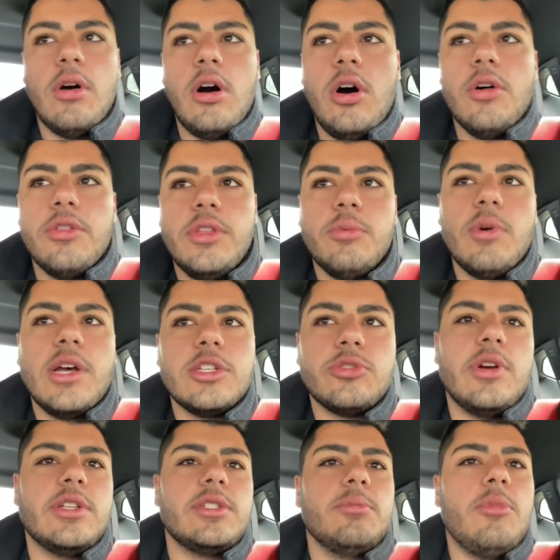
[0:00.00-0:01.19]
All of the
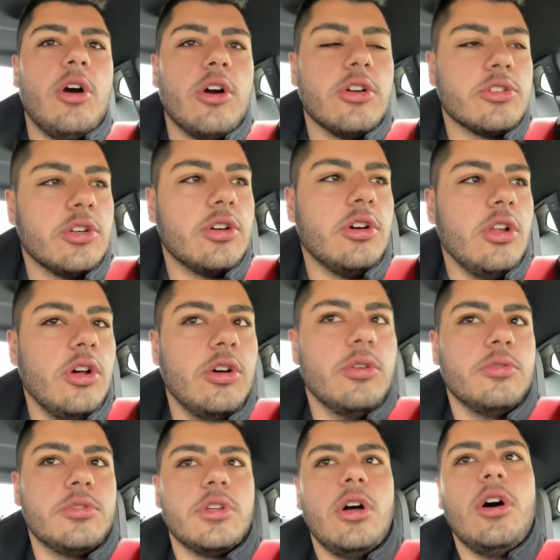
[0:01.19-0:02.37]
restaurants and bars are
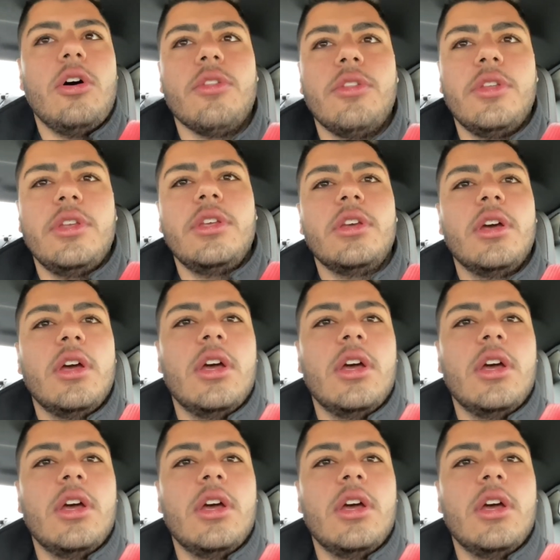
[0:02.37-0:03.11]
closed. All the,